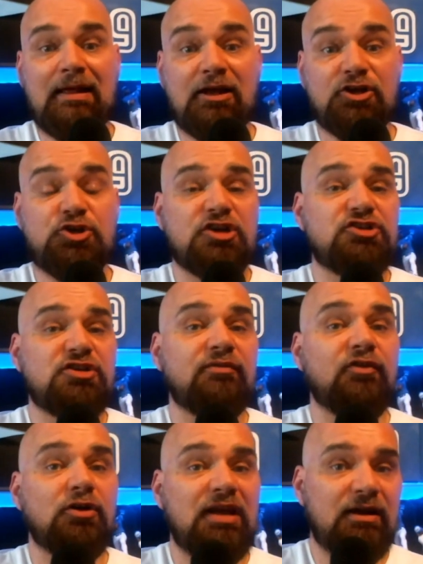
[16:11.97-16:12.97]
Justin
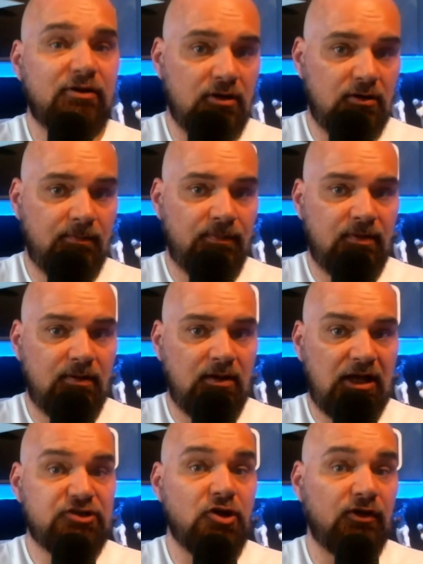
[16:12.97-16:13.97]
Verlander
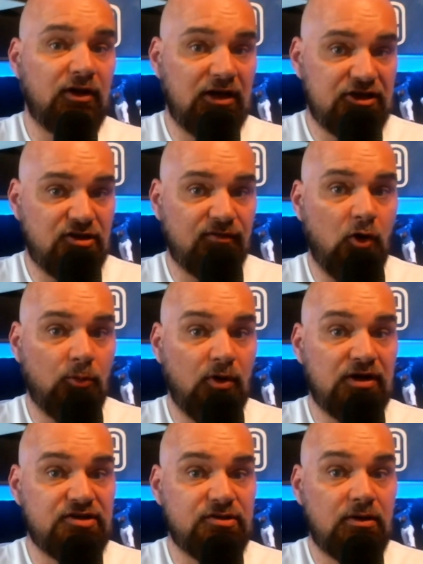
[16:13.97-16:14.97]
is on the list of home
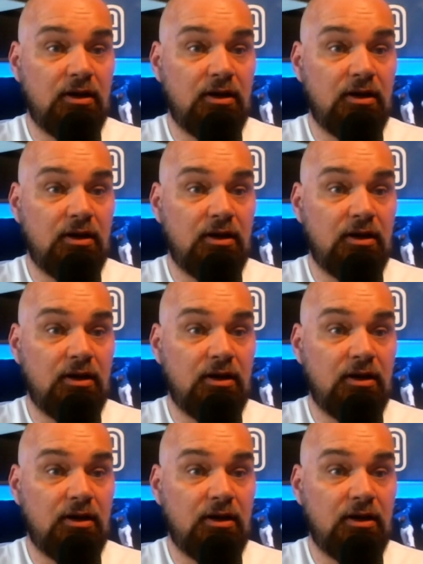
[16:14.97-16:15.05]
runs